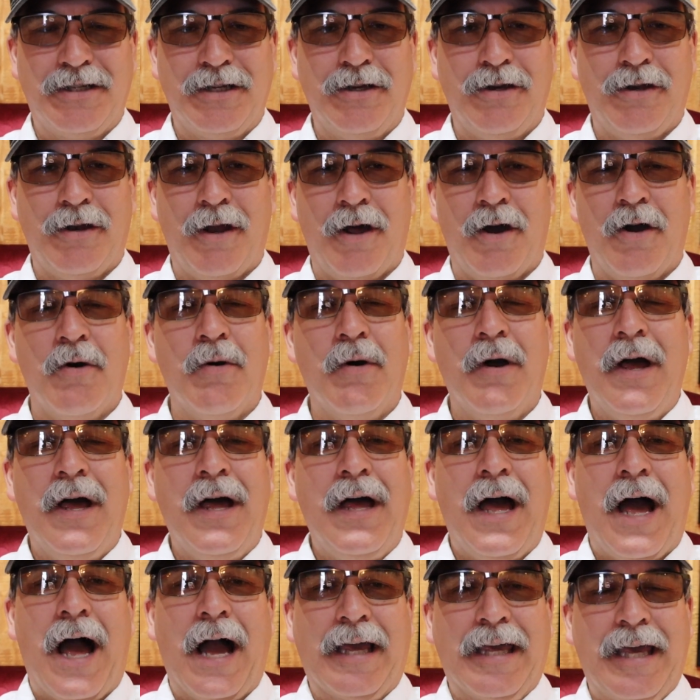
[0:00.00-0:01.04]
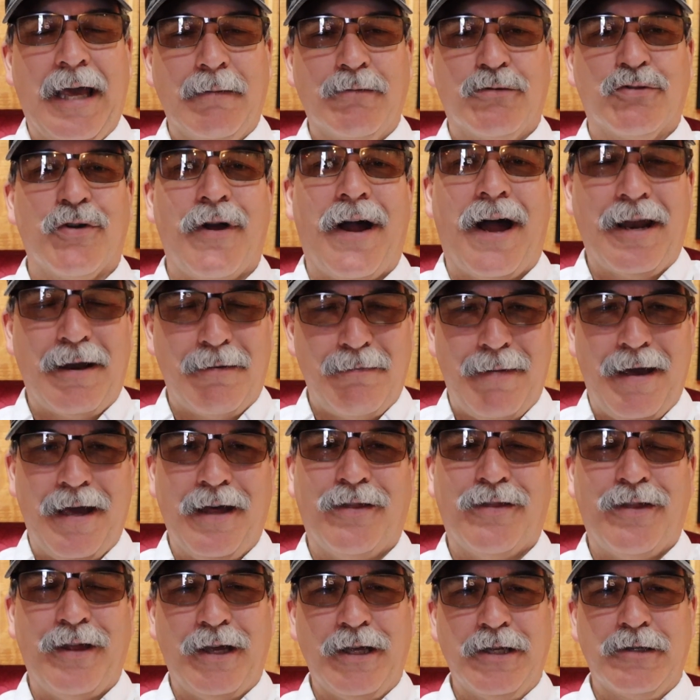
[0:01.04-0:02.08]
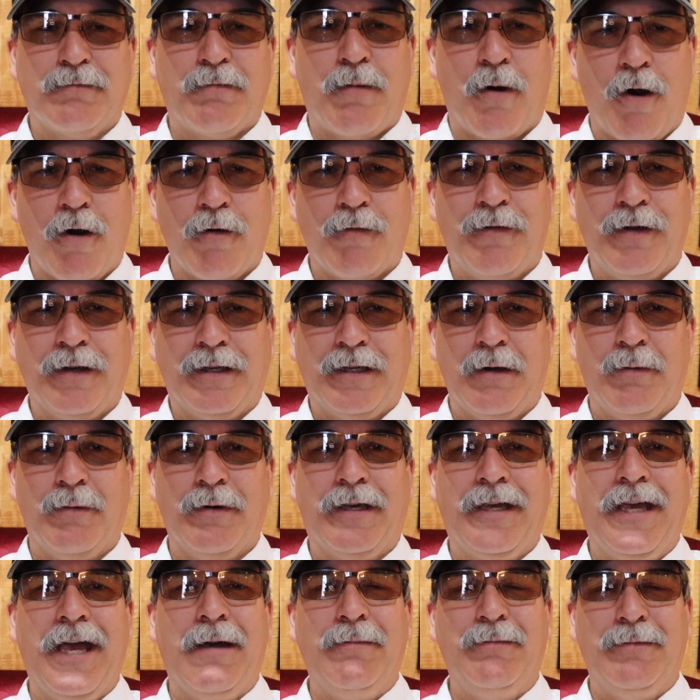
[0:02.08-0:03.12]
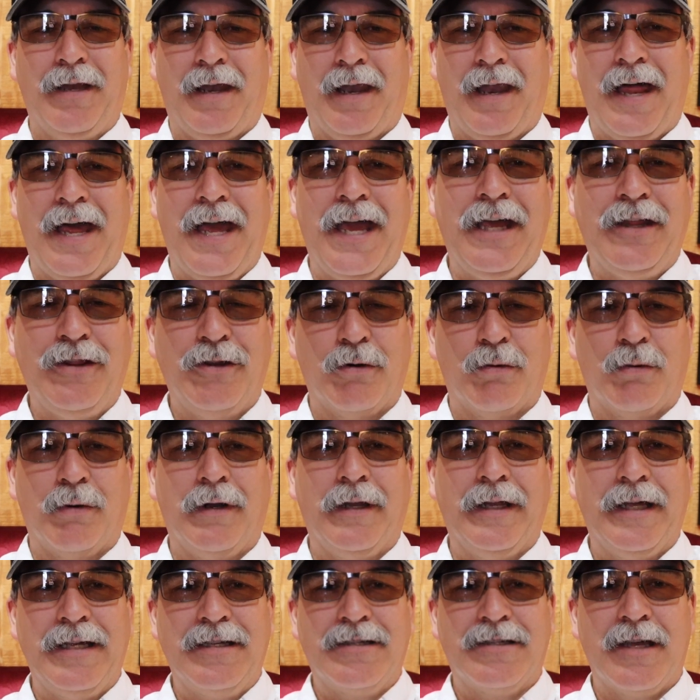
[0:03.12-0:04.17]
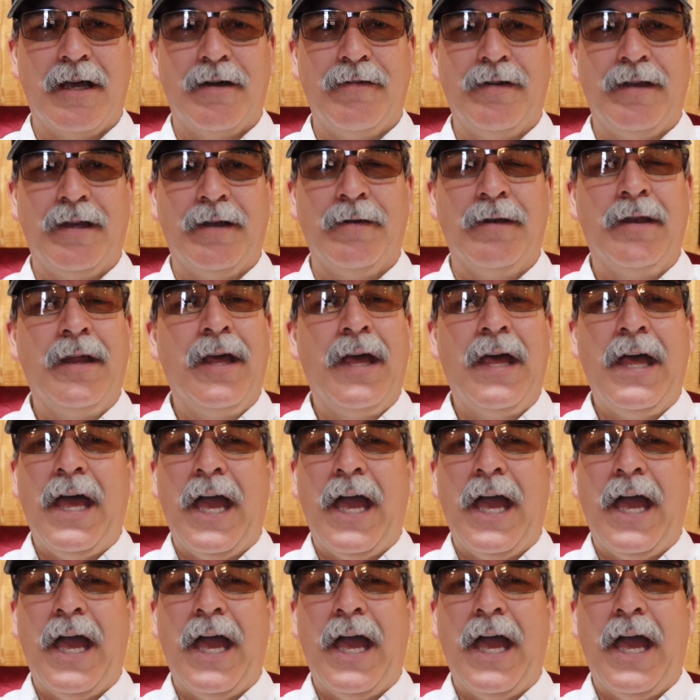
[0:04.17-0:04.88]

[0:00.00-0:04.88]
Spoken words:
And, you know, I kept trying to make things perfect and we kept delaying the release of it.